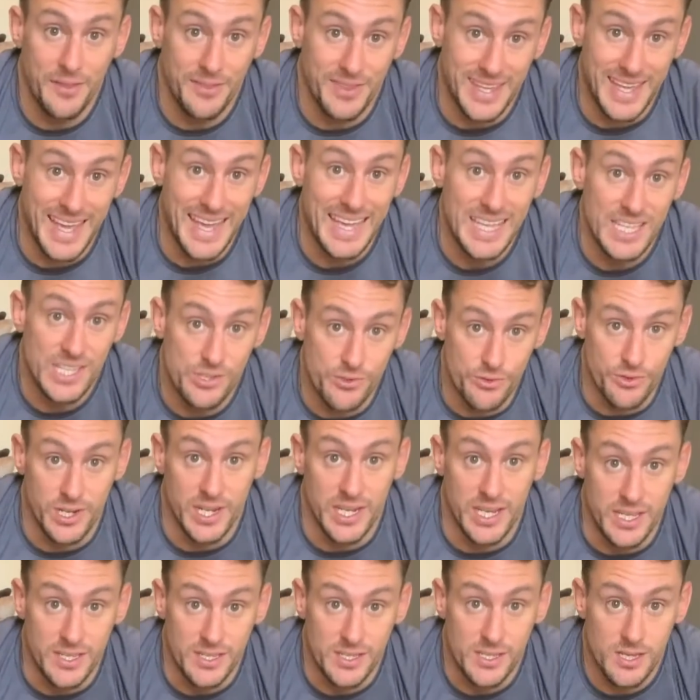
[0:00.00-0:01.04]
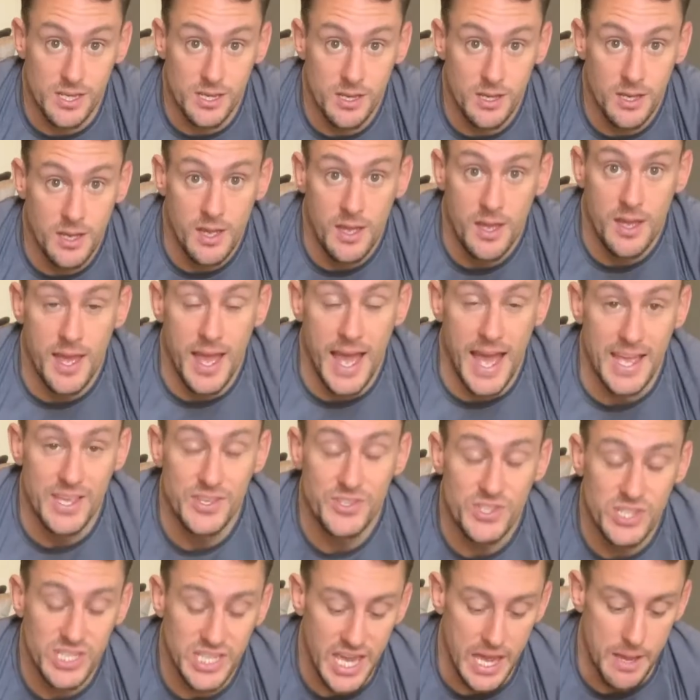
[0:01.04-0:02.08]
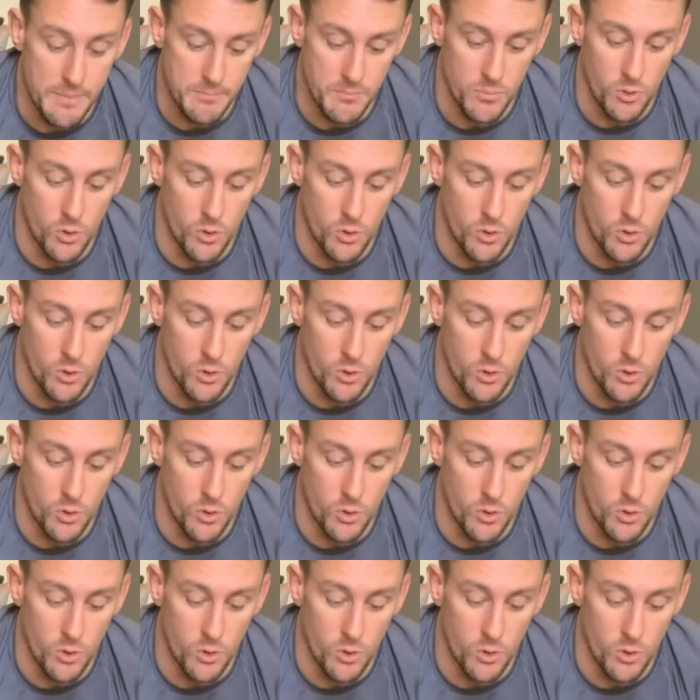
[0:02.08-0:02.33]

the easier it is. As you get